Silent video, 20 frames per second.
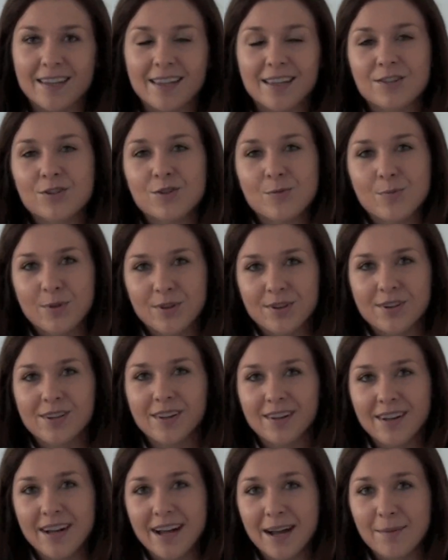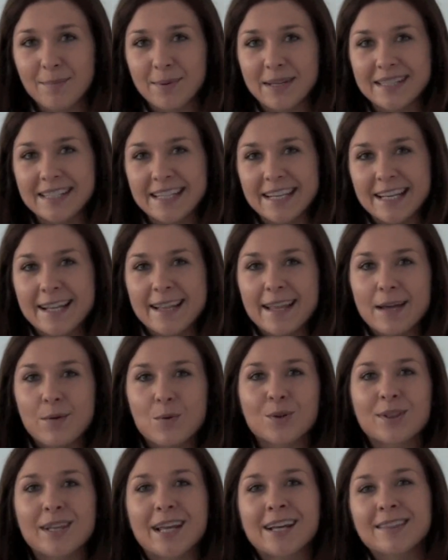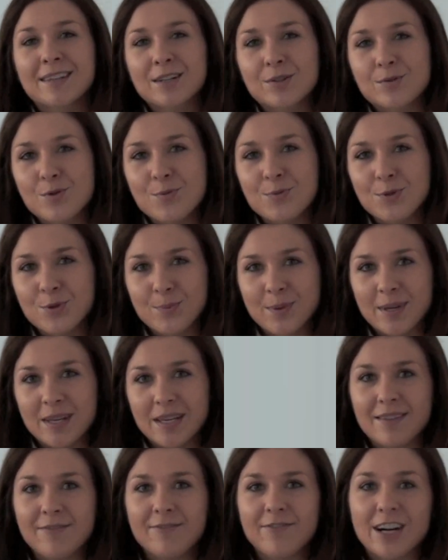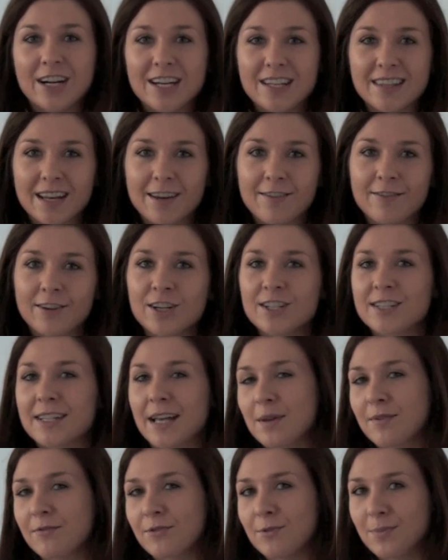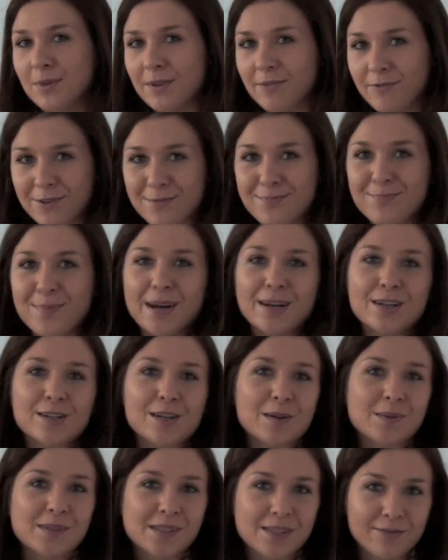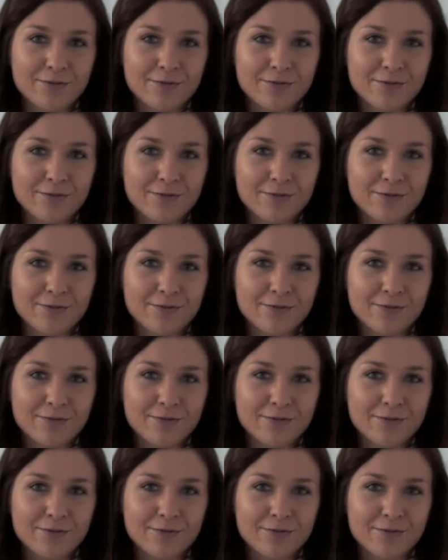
in an entrepreneurial habit. We would like the group to be very diverse, coming from different backgrounds,